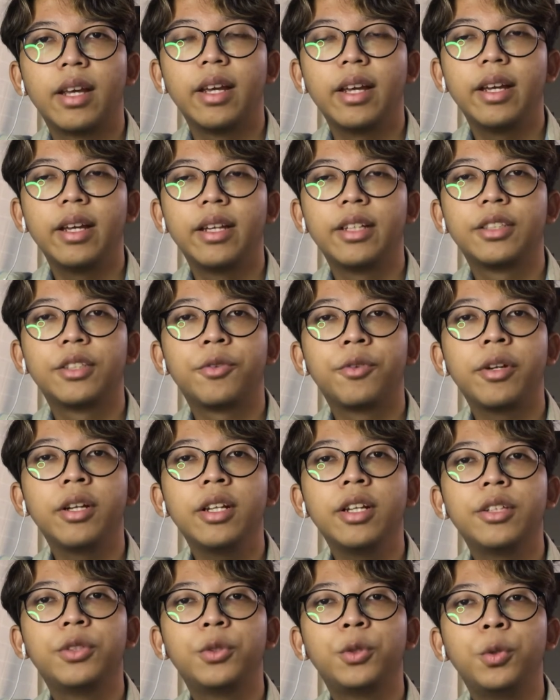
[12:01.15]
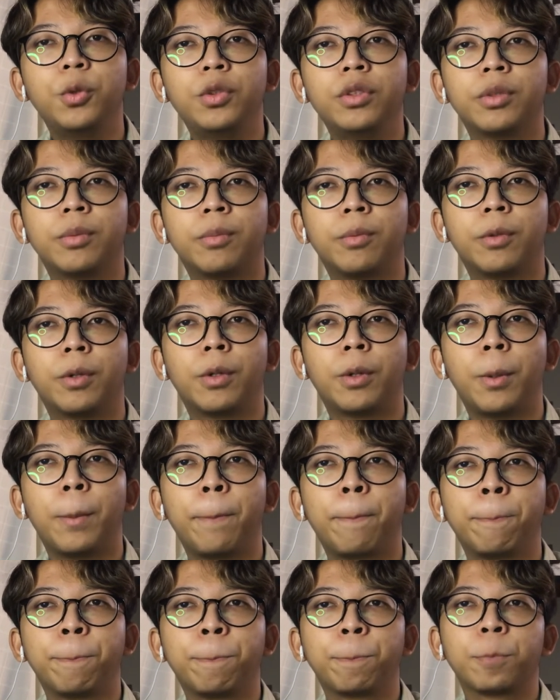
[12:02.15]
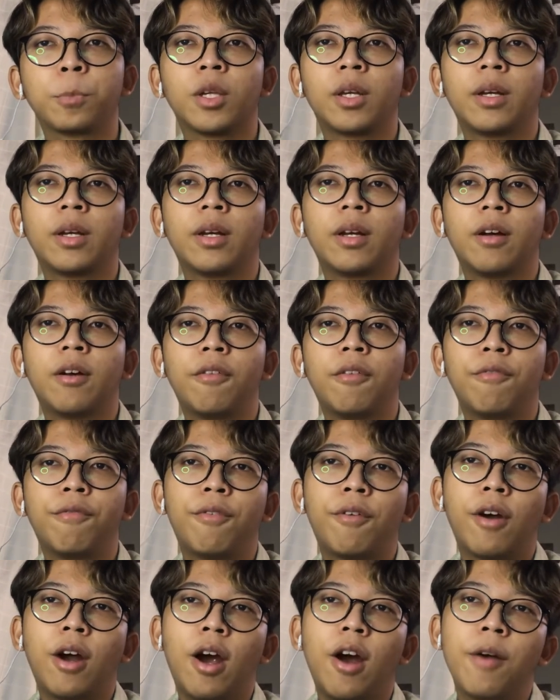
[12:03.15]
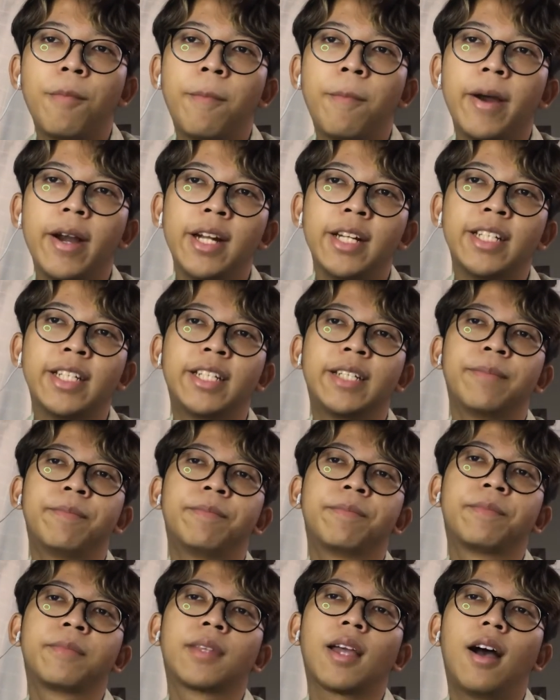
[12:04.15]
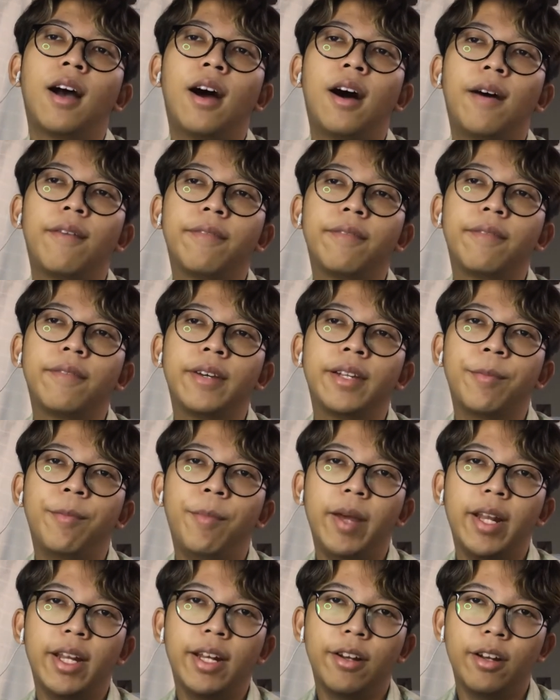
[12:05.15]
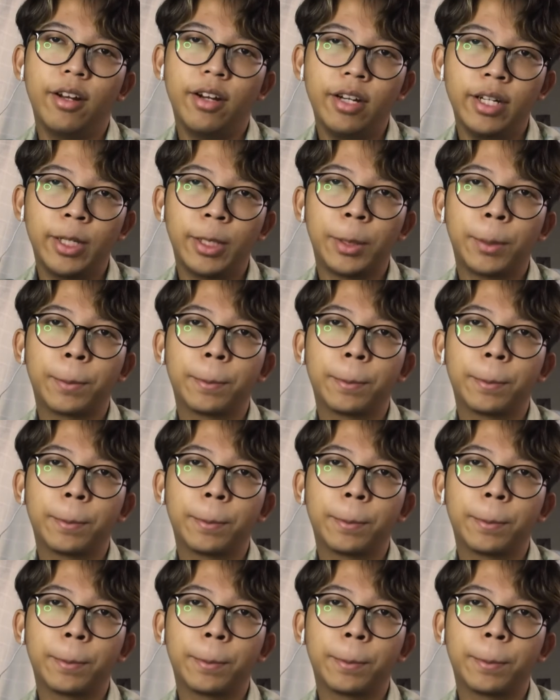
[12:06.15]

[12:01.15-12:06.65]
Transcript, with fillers: is really suitable for our paradigm of independent learning.